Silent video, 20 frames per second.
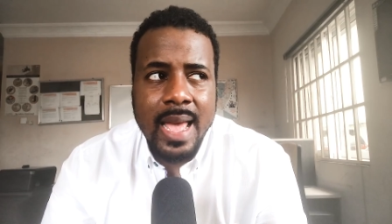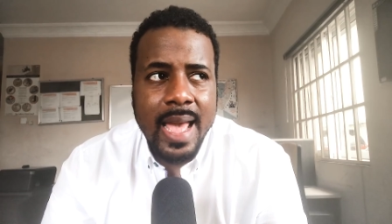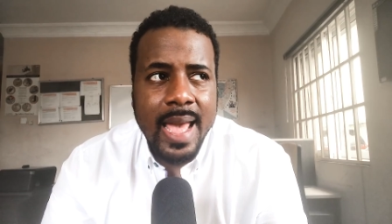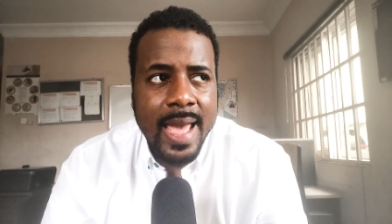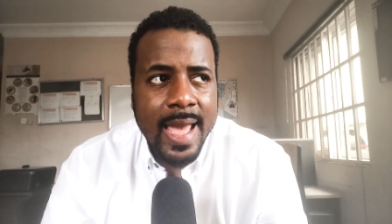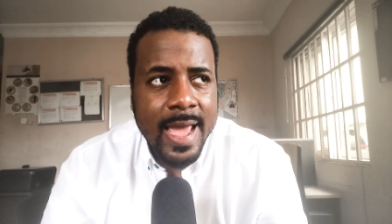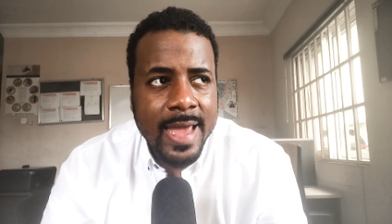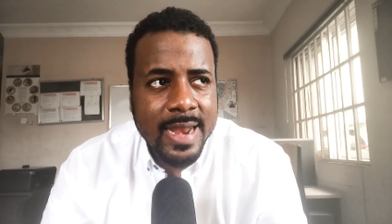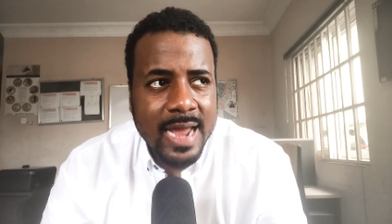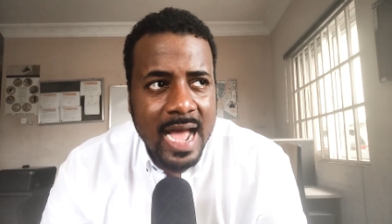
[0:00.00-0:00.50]

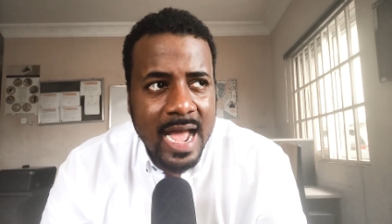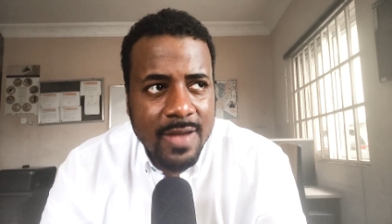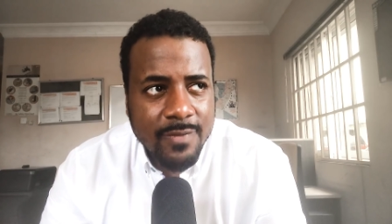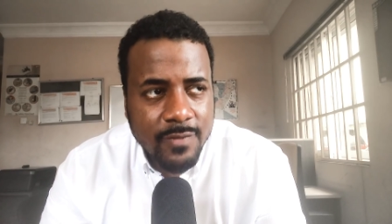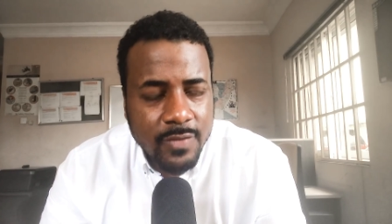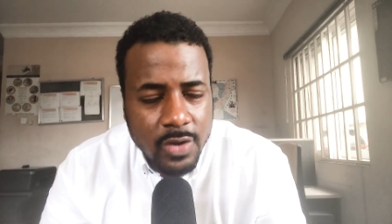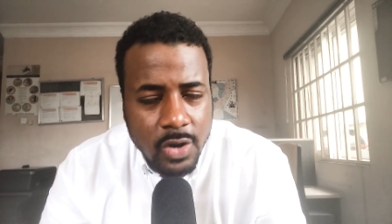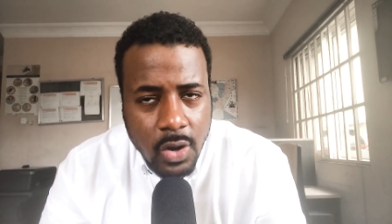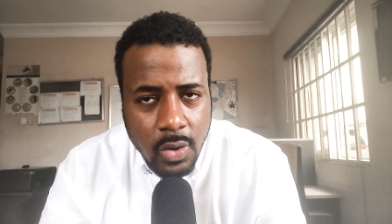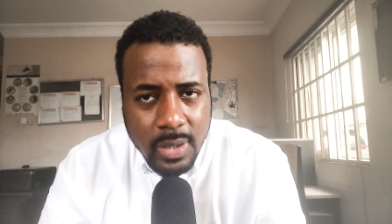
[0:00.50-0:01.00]
And
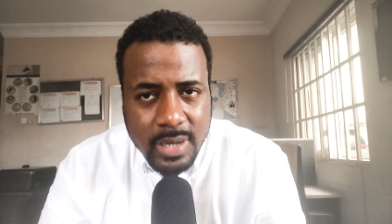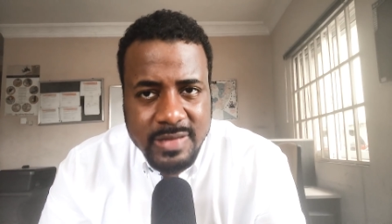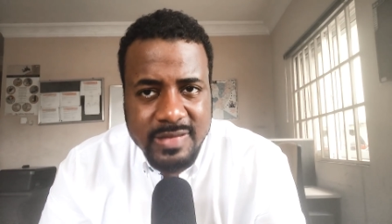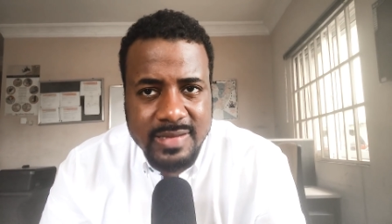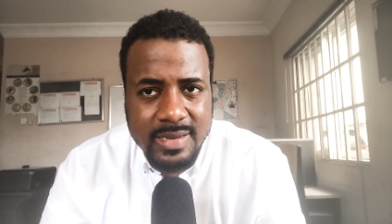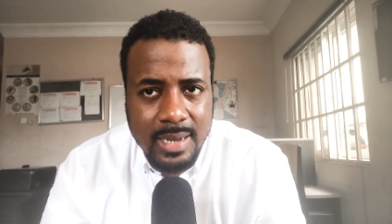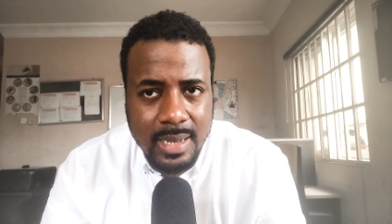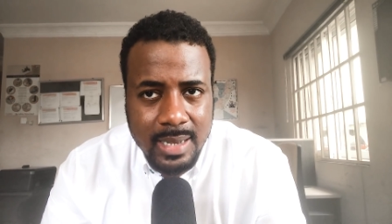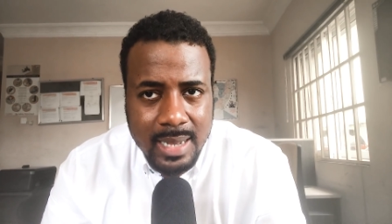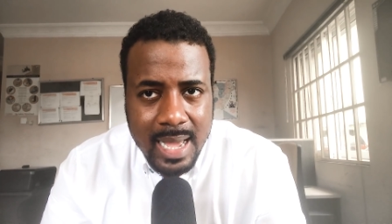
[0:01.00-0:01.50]
I've noticed
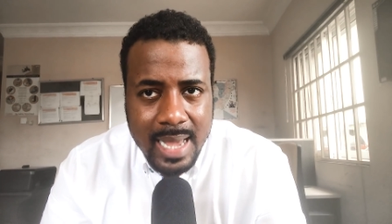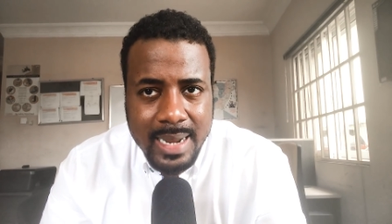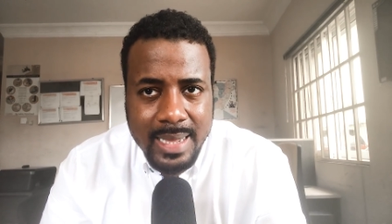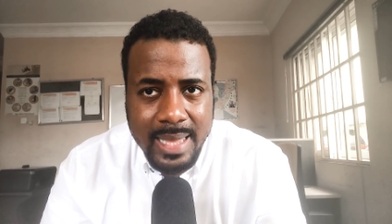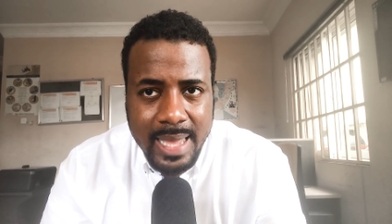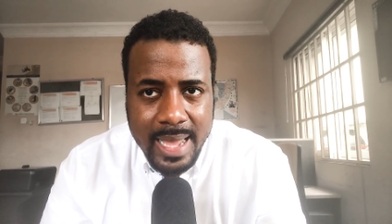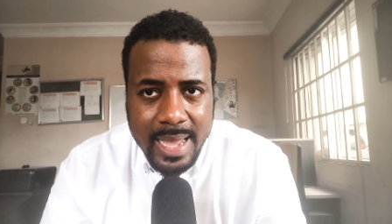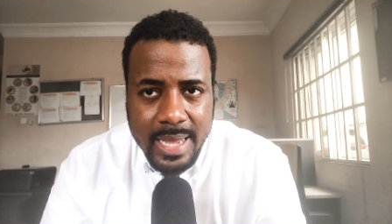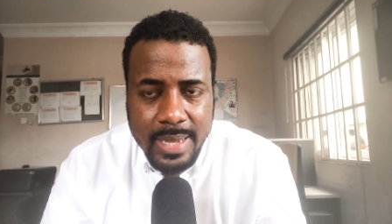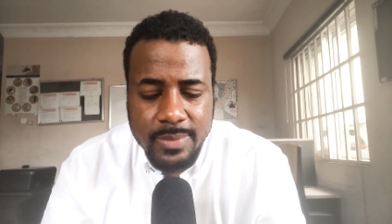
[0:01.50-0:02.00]
in a lot of
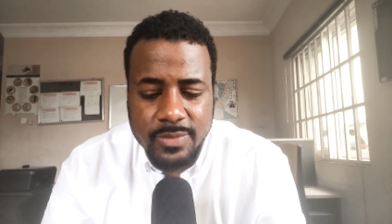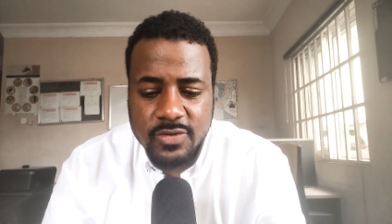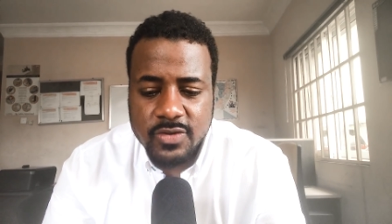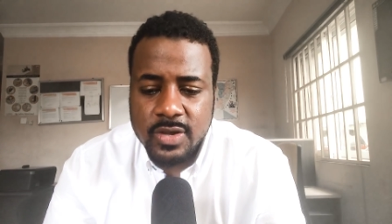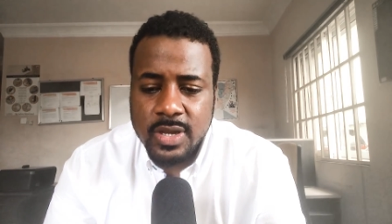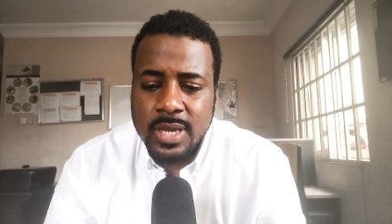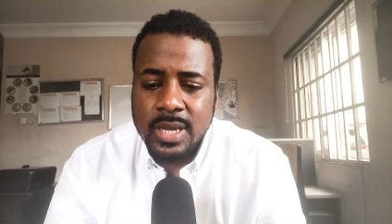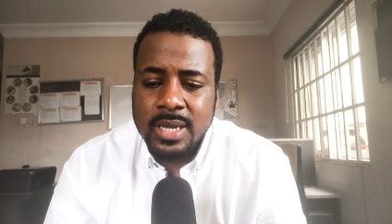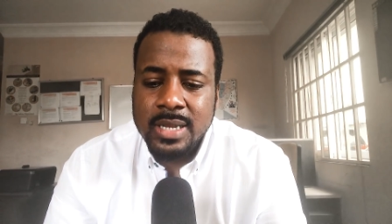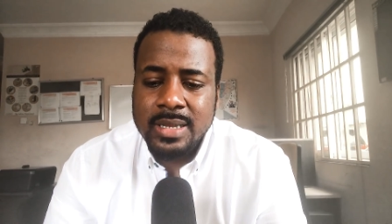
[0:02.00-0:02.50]
games
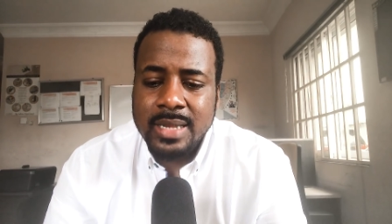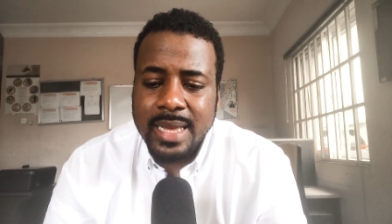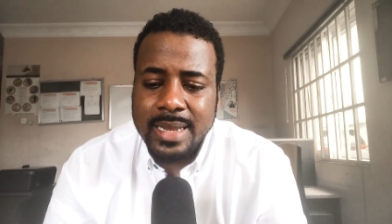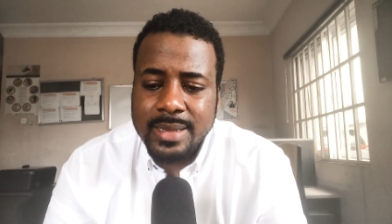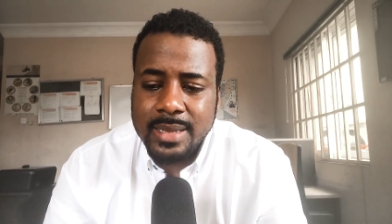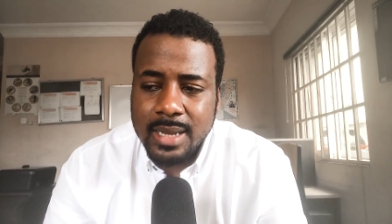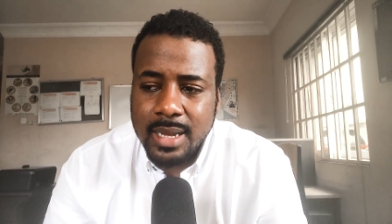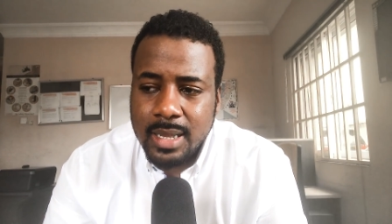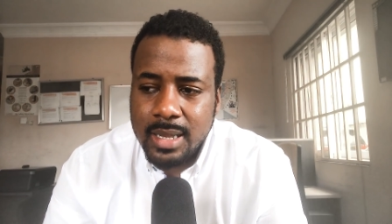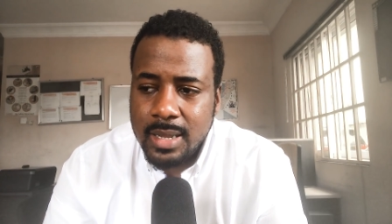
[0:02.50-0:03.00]
that